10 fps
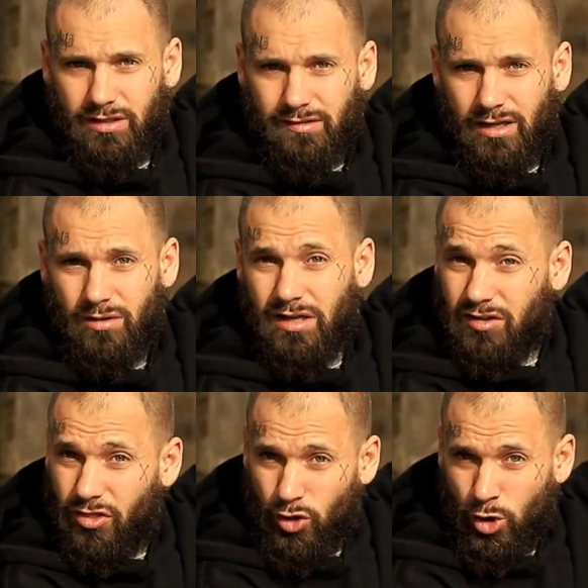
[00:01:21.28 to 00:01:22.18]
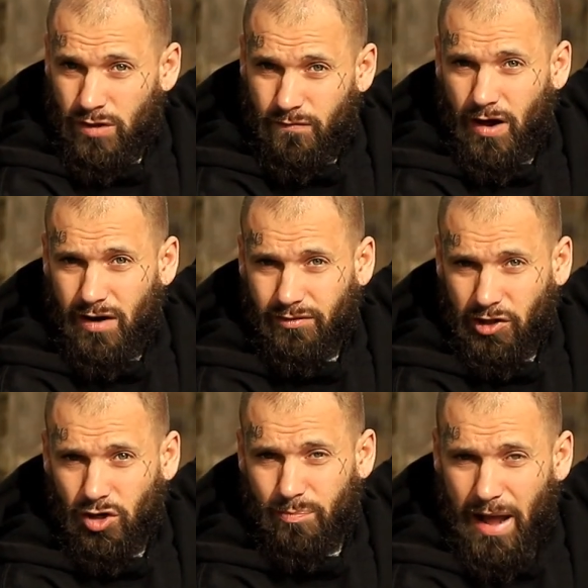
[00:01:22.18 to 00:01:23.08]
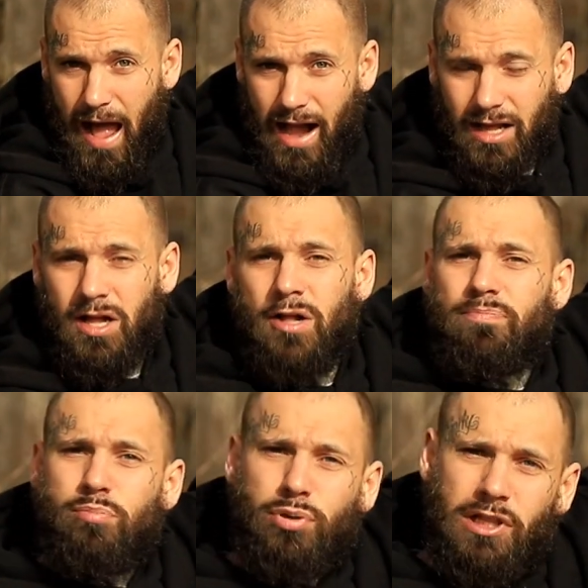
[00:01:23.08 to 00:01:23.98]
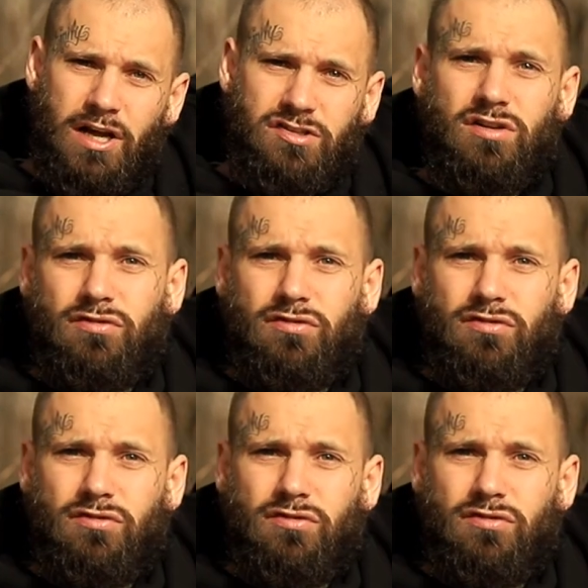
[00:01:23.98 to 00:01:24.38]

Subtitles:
this out as a 35-liter pack plus